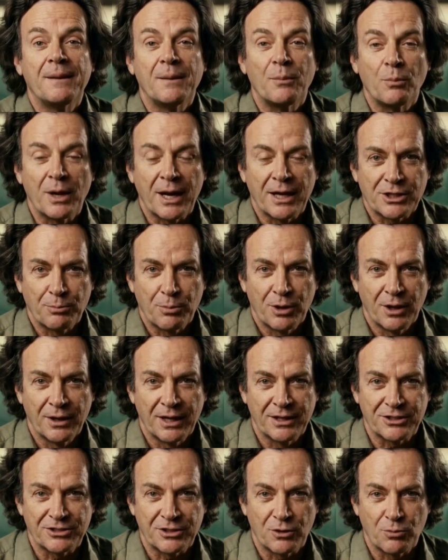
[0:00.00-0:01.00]
We
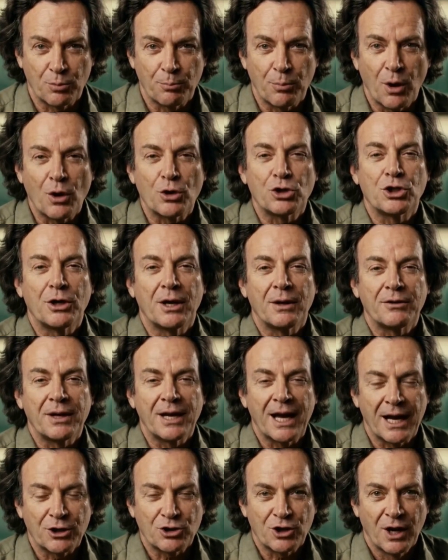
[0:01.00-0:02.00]
experience the repulsion of
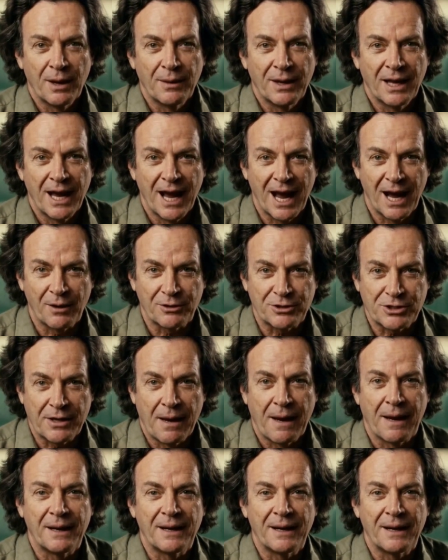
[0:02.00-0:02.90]
electron clouds